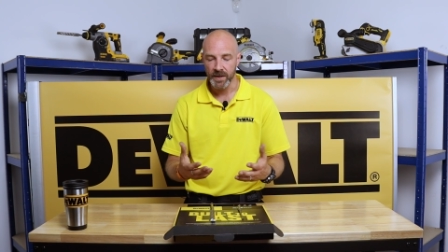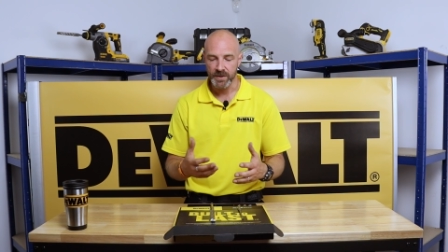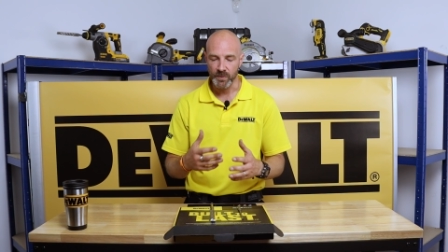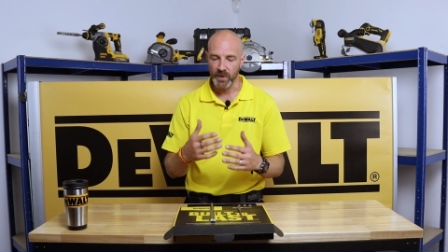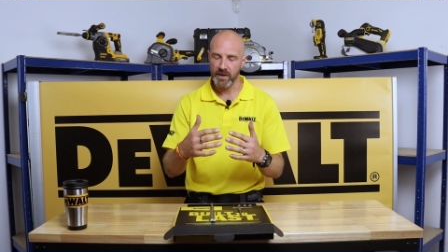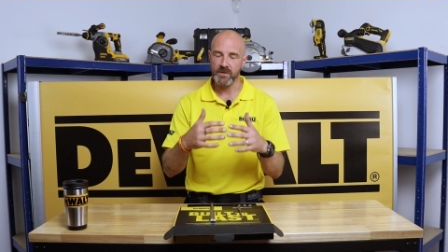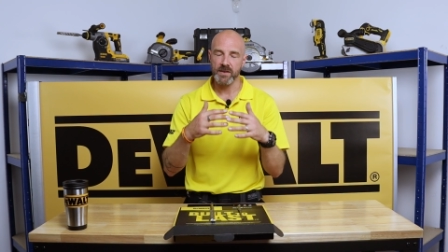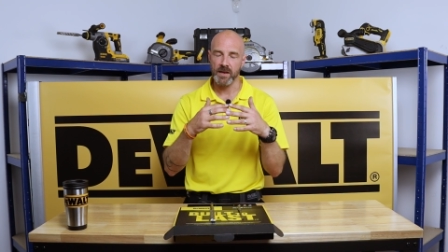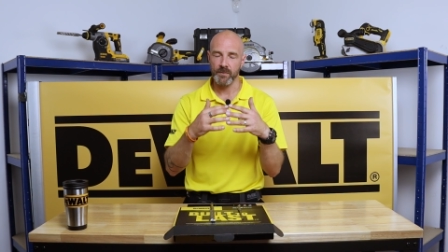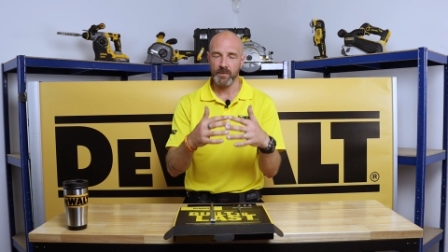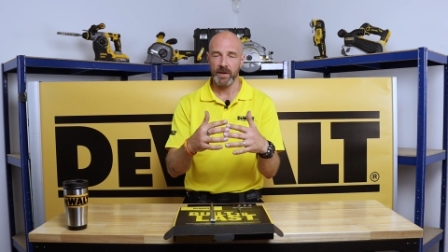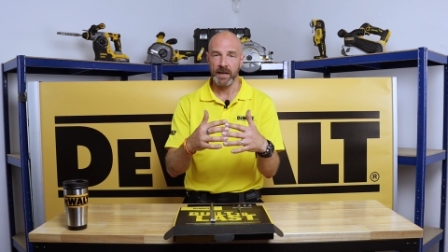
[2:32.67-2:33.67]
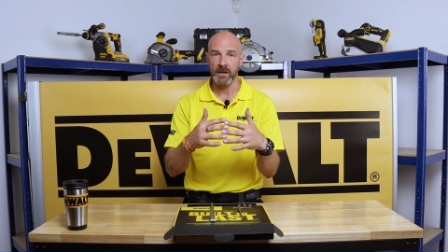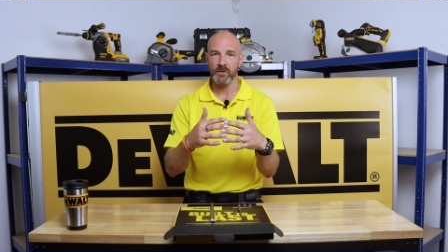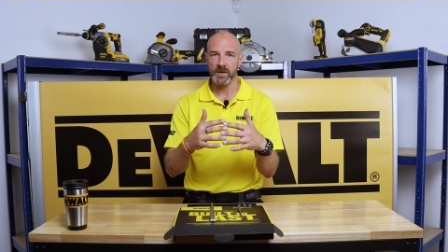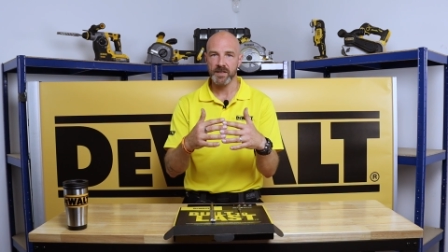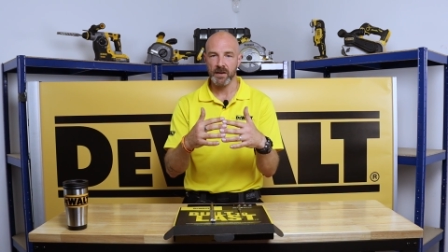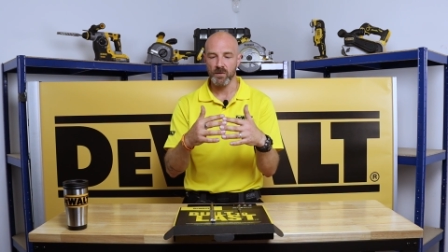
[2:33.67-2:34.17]
So by having that
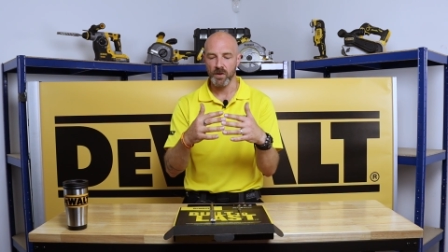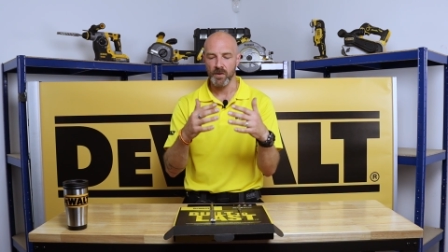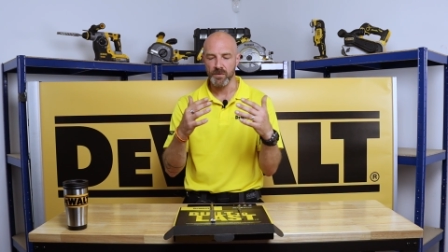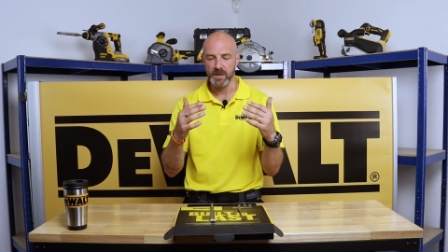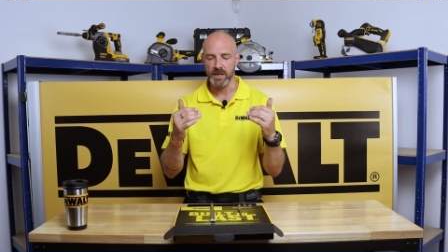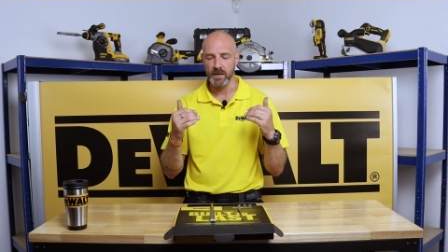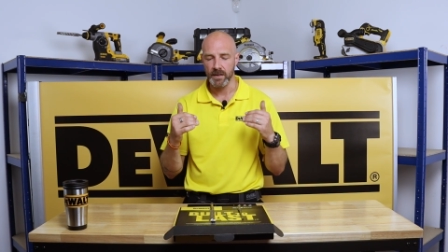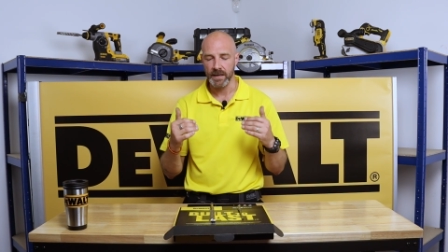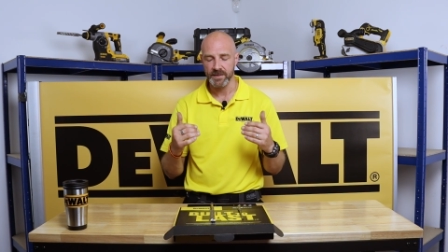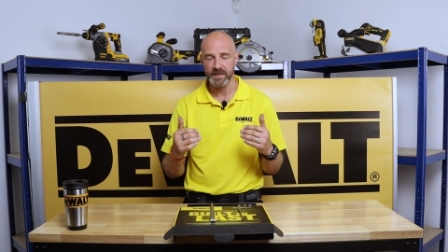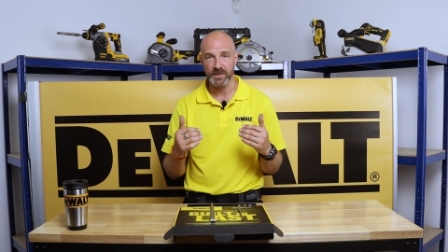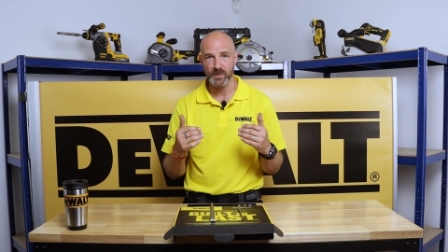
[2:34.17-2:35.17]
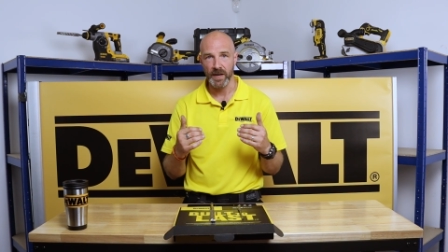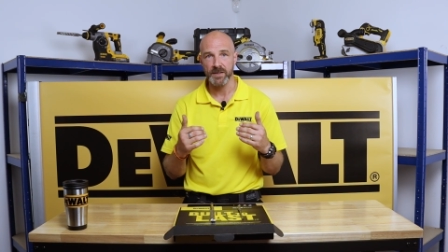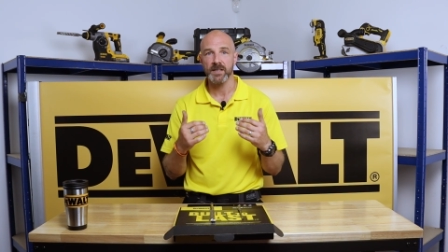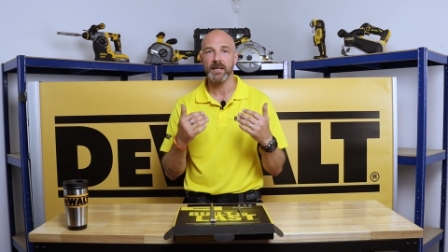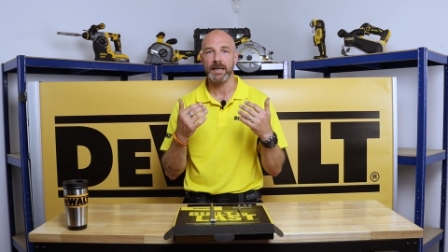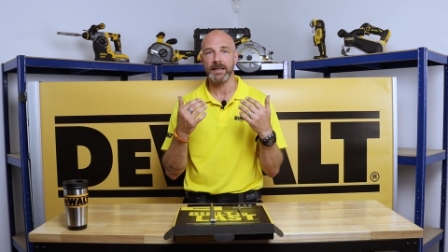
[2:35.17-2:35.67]
increased angle on the SDS
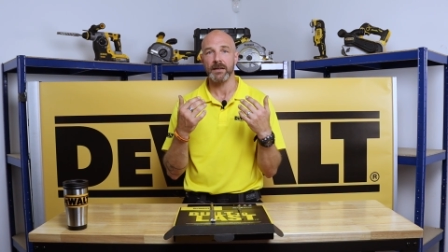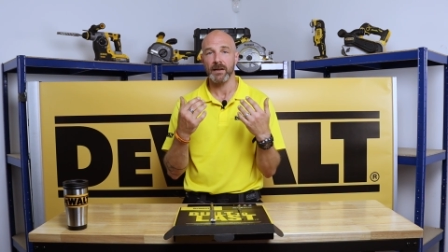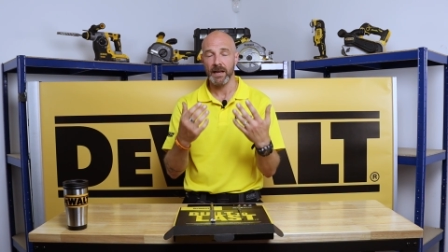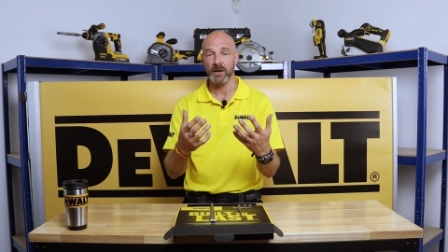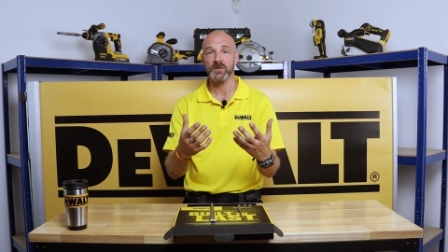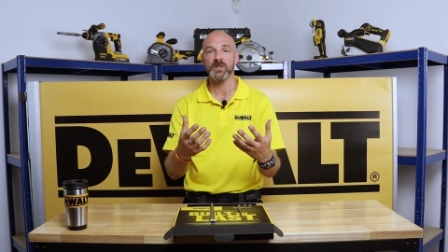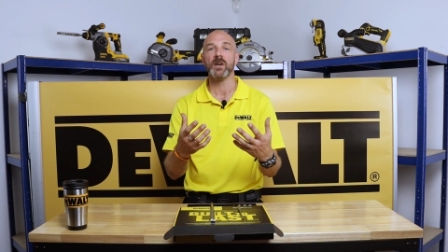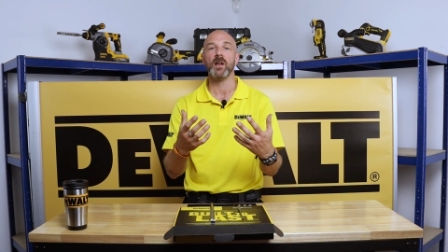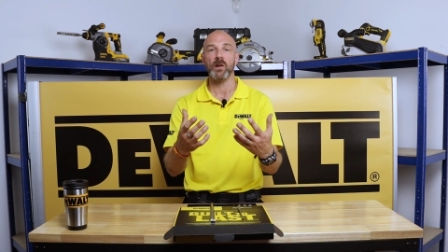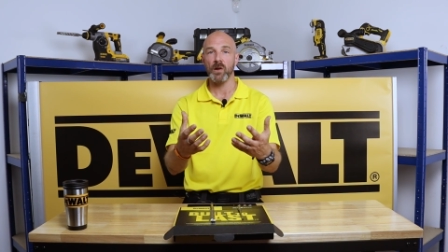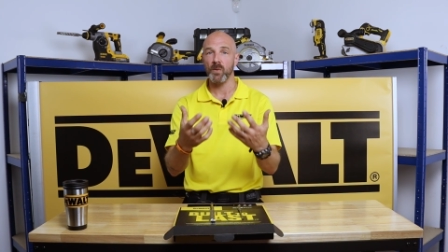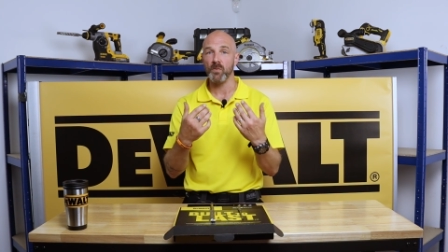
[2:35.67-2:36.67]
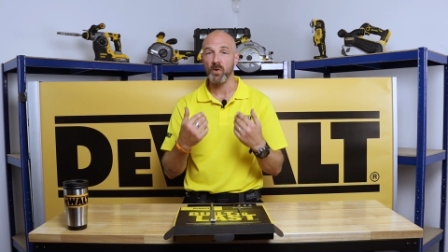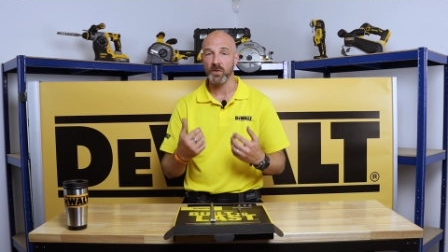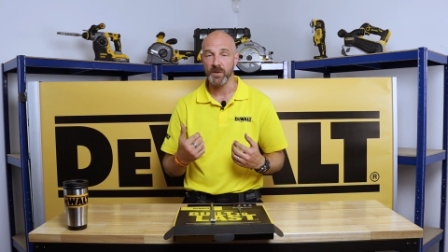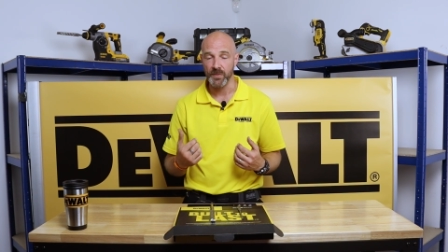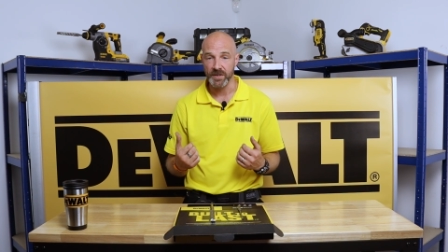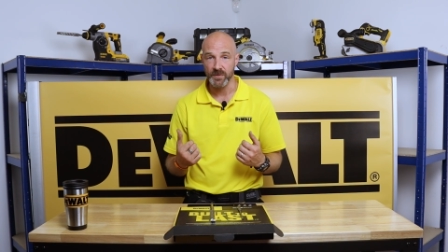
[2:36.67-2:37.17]
Max, it allows a lot more
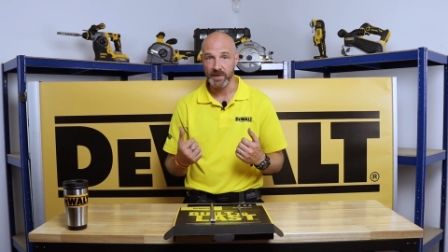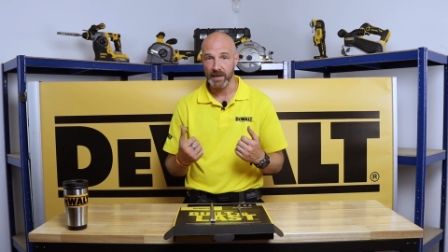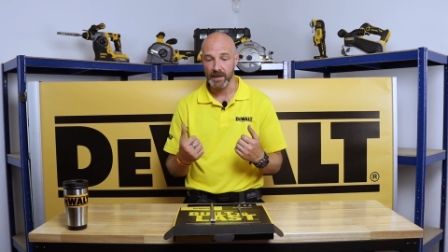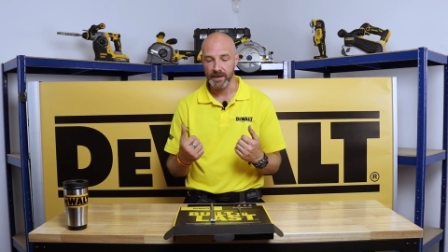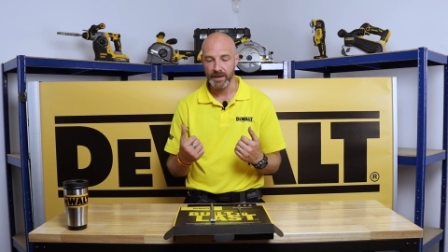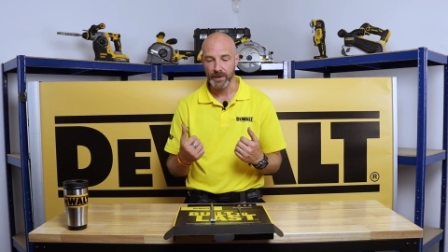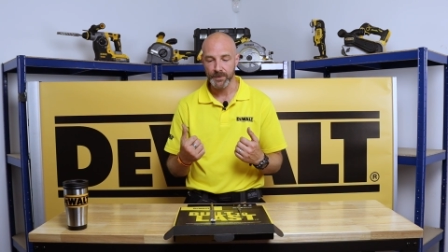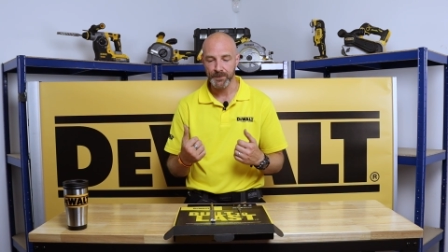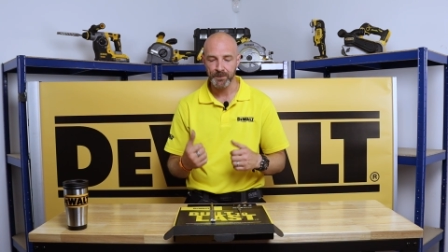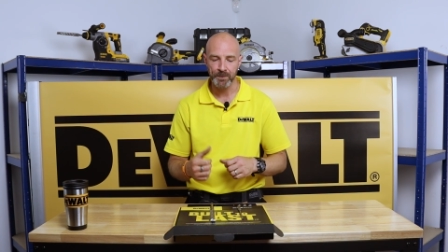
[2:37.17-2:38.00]
debris to be cleared out.